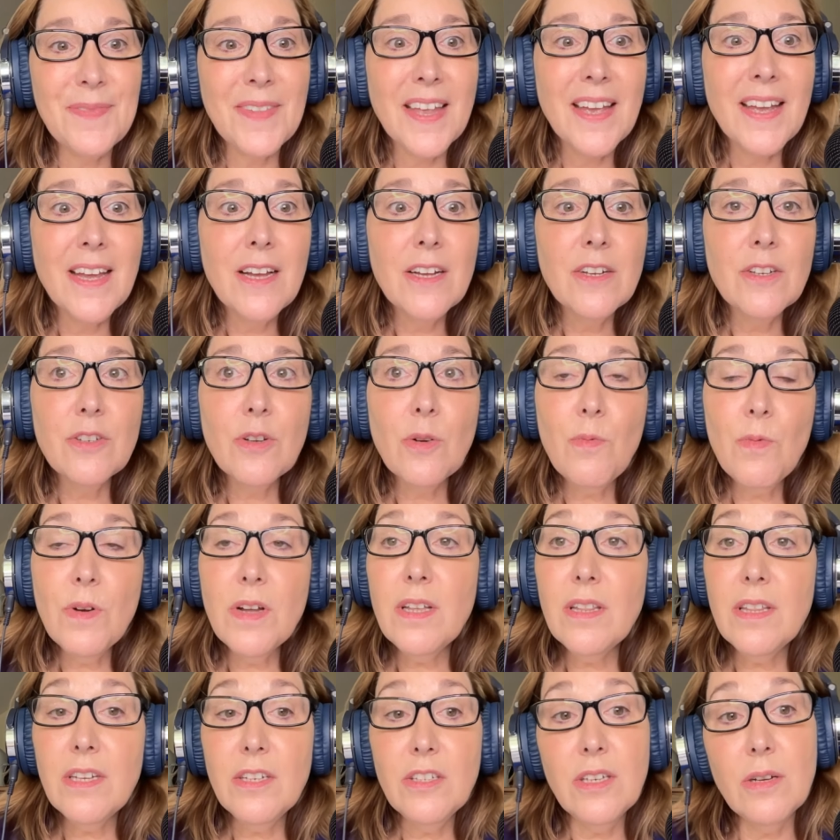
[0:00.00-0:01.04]
So one of the
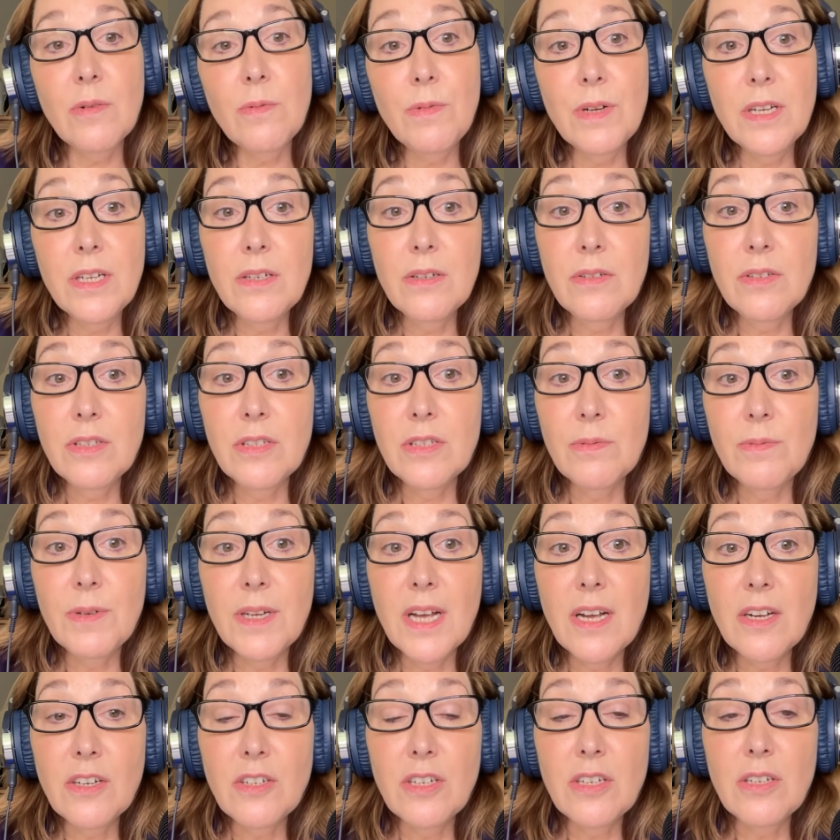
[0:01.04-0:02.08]
things that we use is we
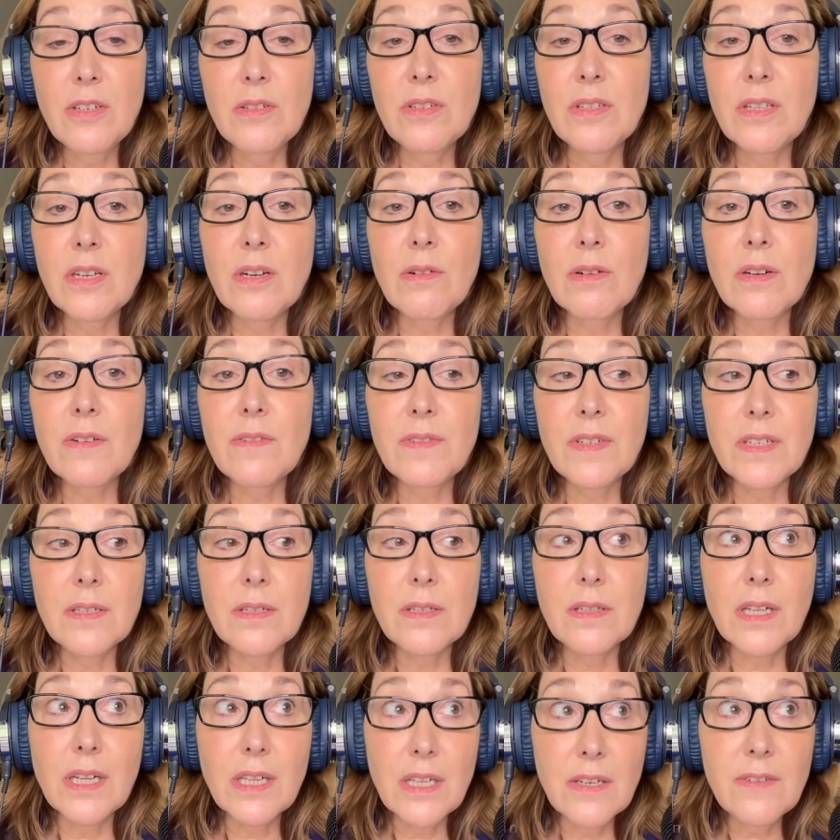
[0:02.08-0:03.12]
actually use the
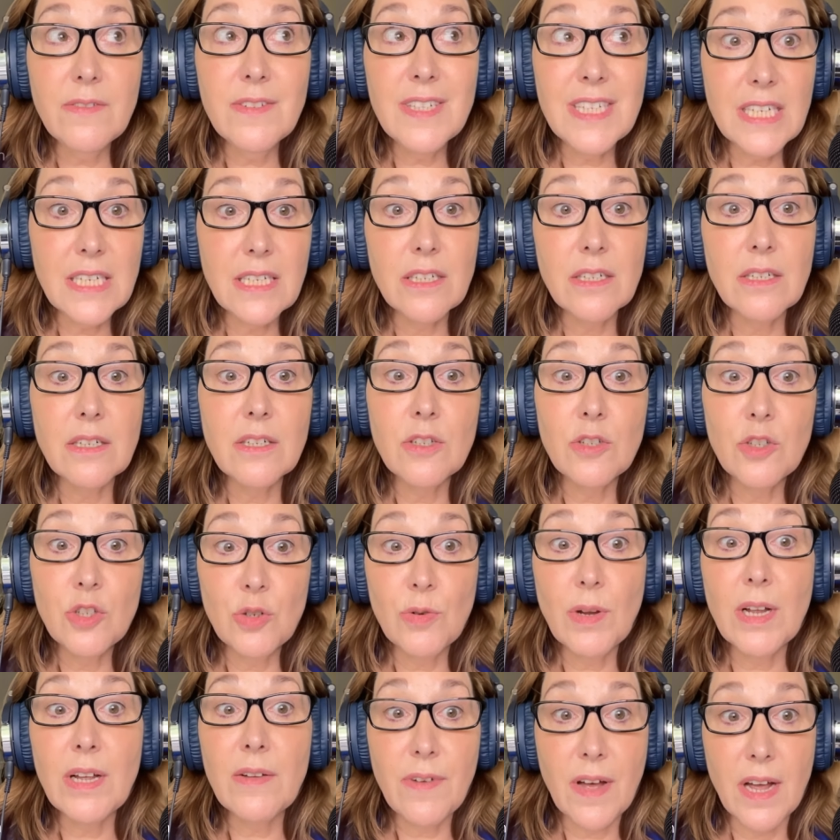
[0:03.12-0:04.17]
Clifton
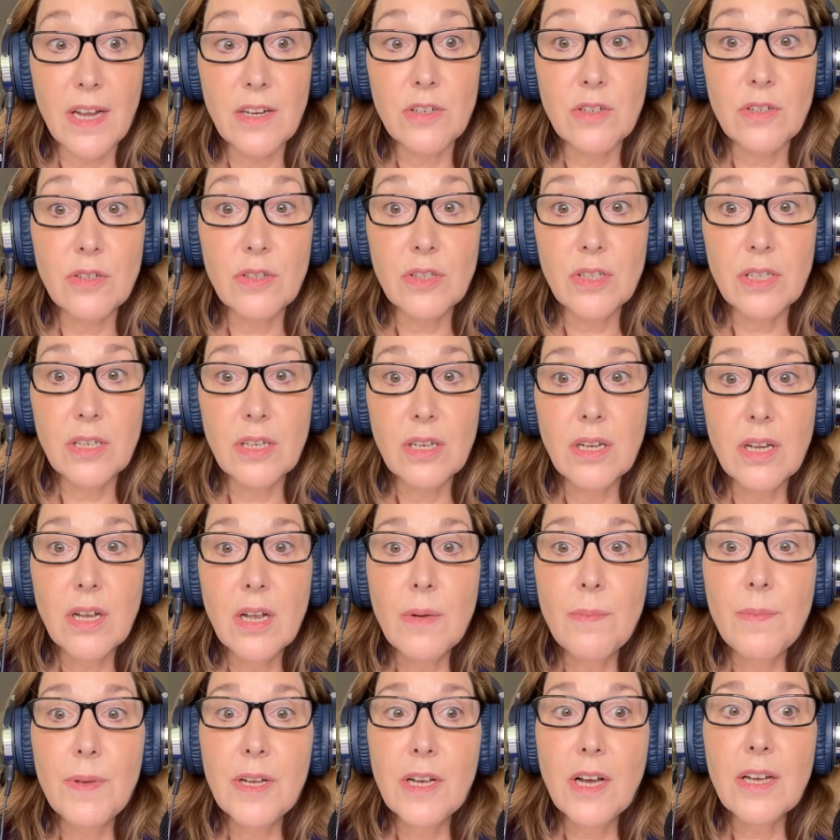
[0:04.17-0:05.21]
Strength Finders
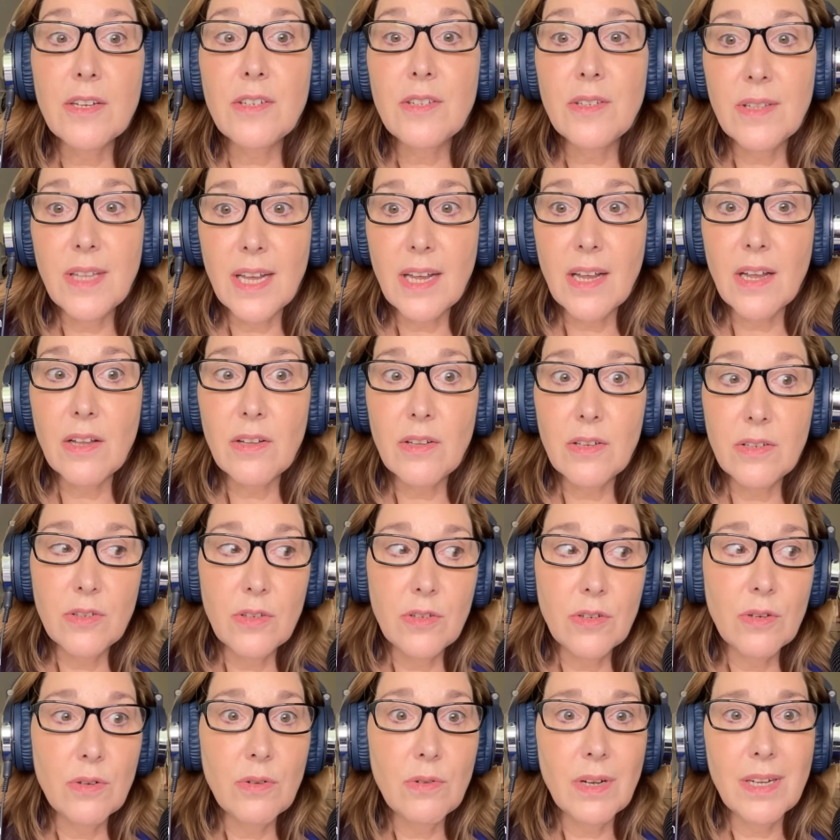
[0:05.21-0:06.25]
because they
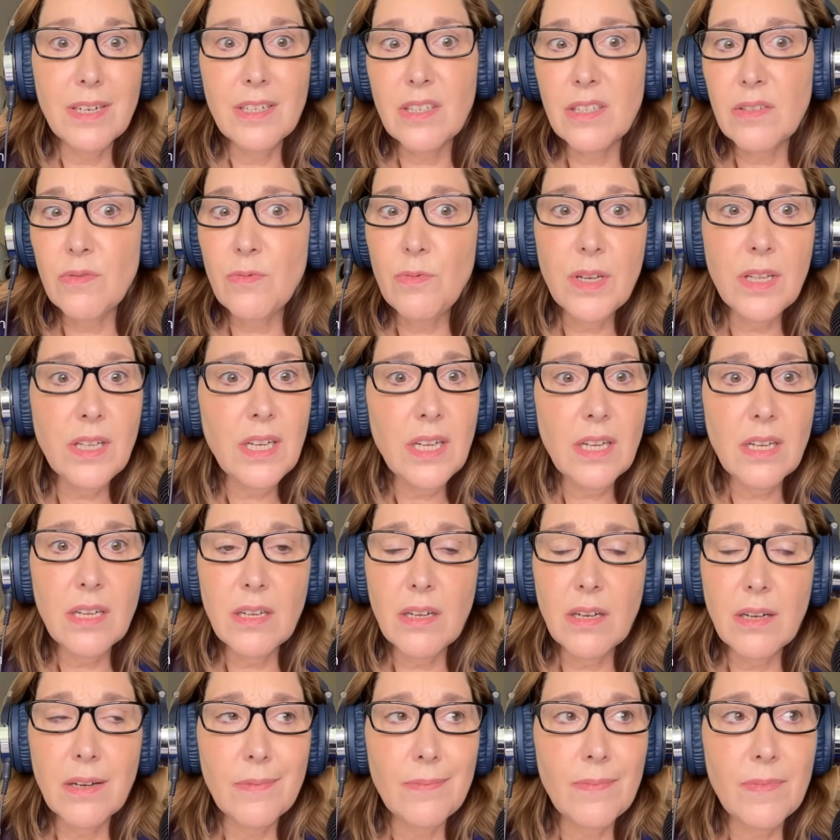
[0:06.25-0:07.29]
do, and it's really
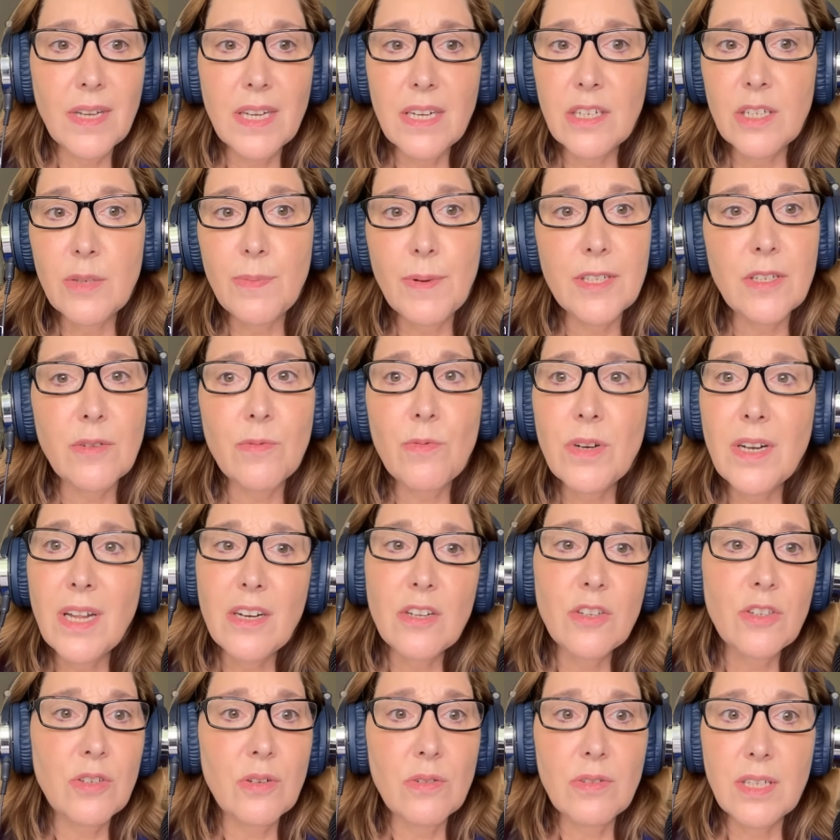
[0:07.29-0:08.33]
inexpensive. We're not
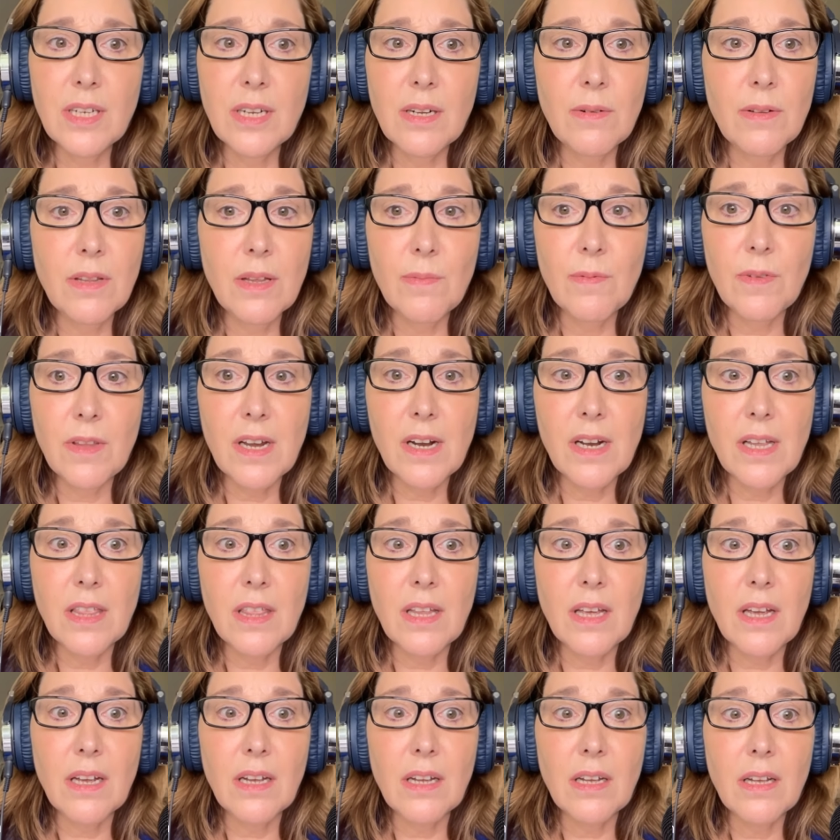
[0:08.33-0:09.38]
associated with them with
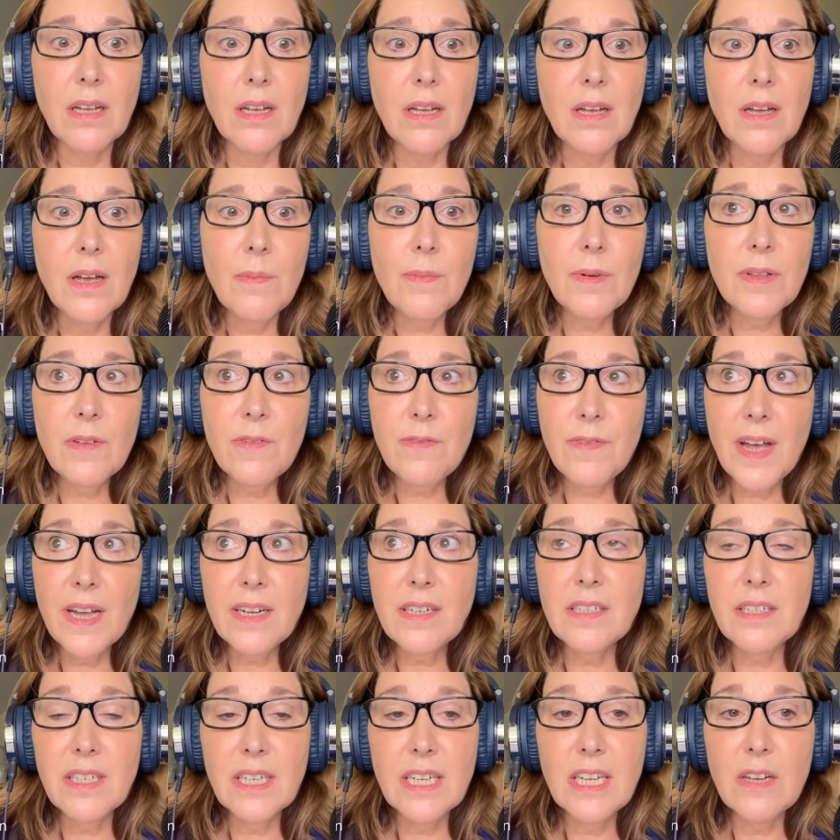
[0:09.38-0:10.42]
anything. But the fact
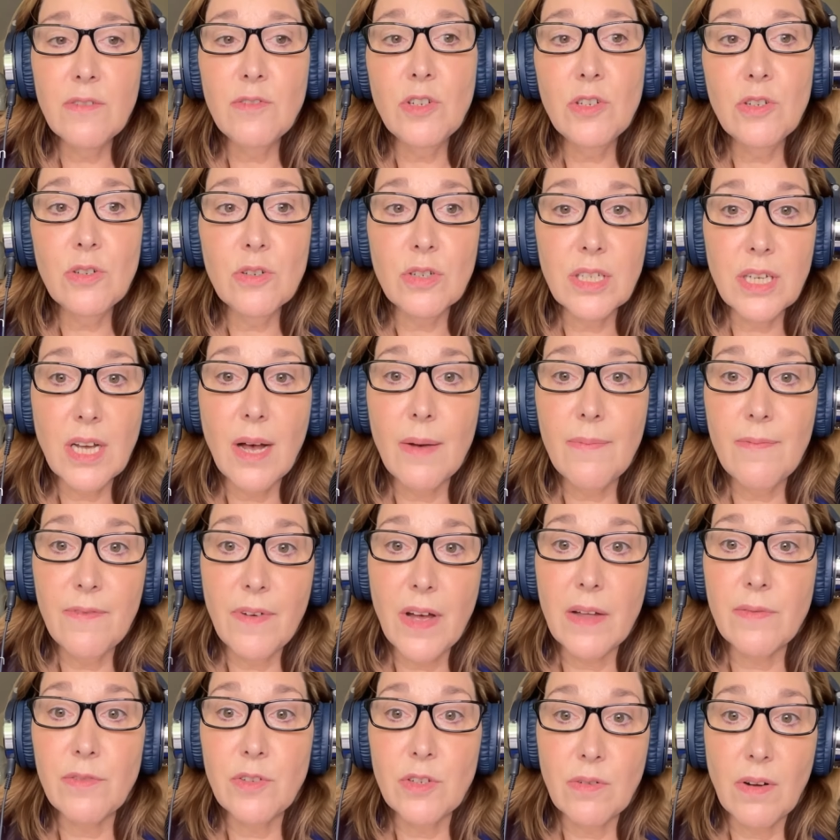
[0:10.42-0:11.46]
is, it gives you your top
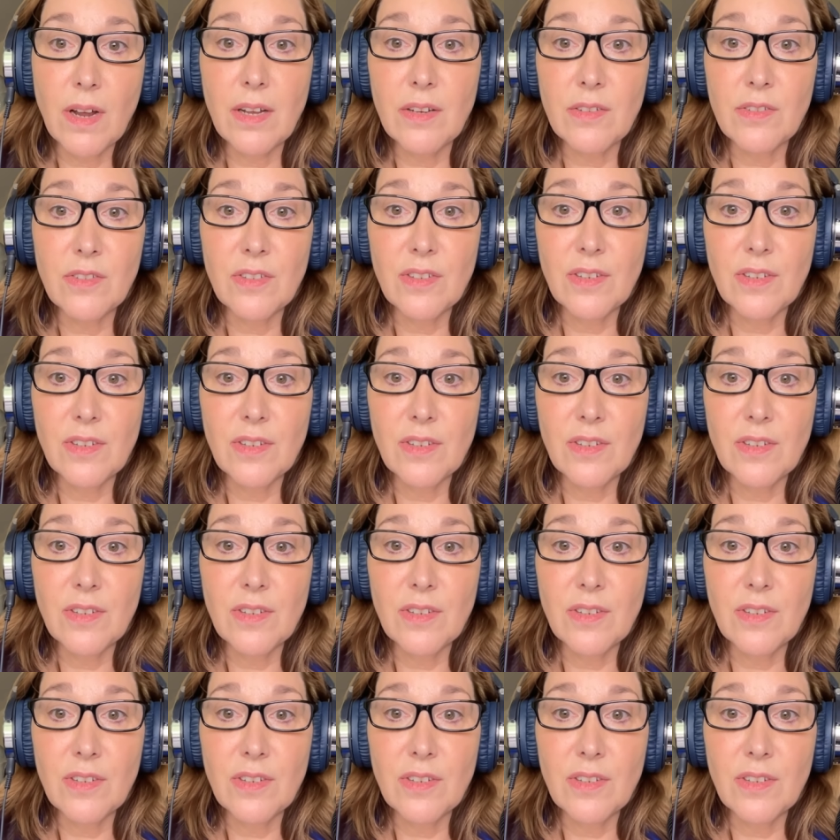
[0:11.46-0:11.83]
5 strengths.